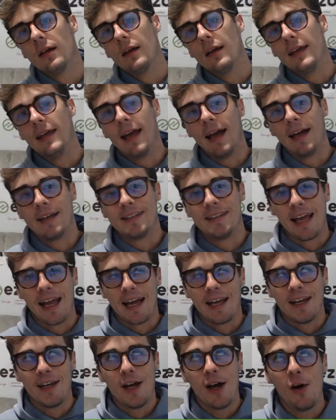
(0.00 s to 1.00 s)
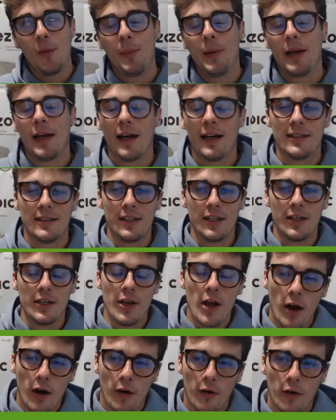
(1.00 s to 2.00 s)
Yes and no, because
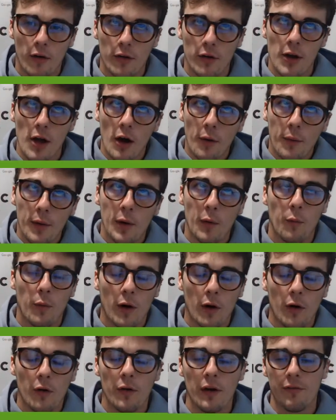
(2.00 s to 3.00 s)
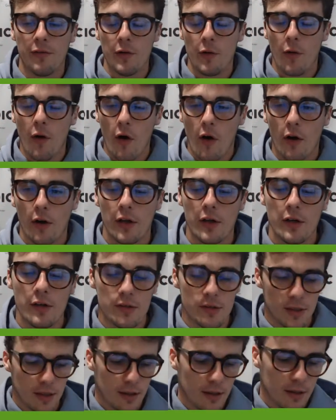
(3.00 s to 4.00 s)
no, it won't. If you are
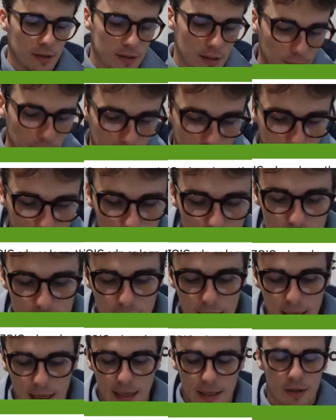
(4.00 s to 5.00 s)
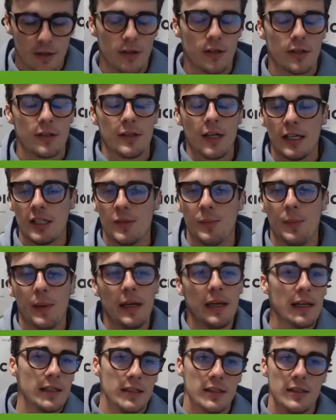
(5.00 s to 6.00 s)
using something else that and your site
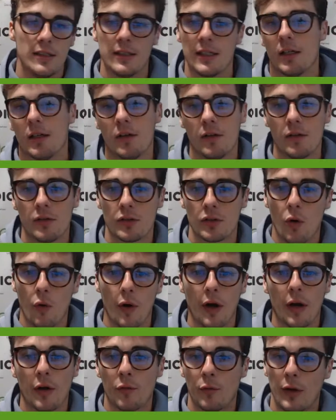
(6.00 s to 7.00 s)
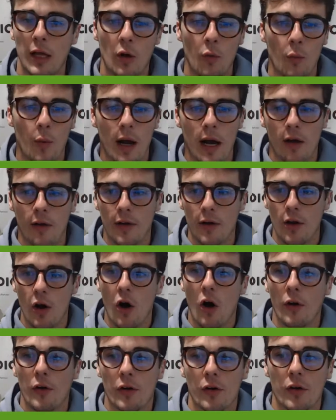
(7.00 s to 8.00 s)
speed is still scoring really well and
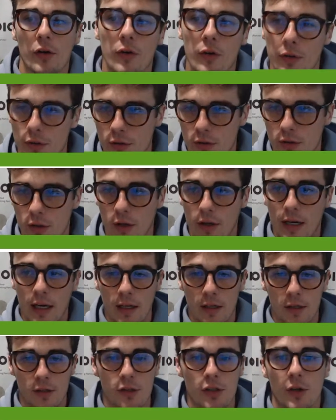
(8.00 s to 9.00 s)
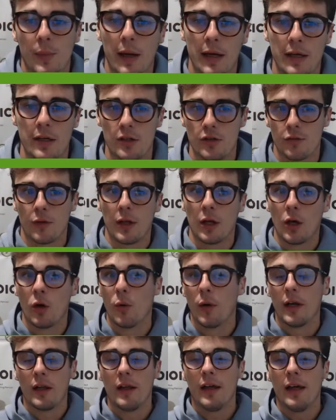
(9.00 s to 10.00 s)
all your users are getting to your pages really
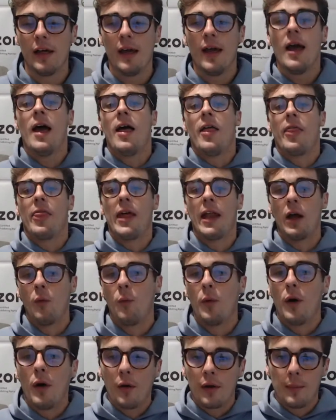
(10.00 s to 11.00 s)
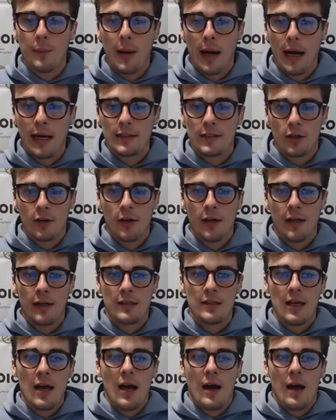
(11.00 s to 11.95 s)
quickly, then it won't impact earnings.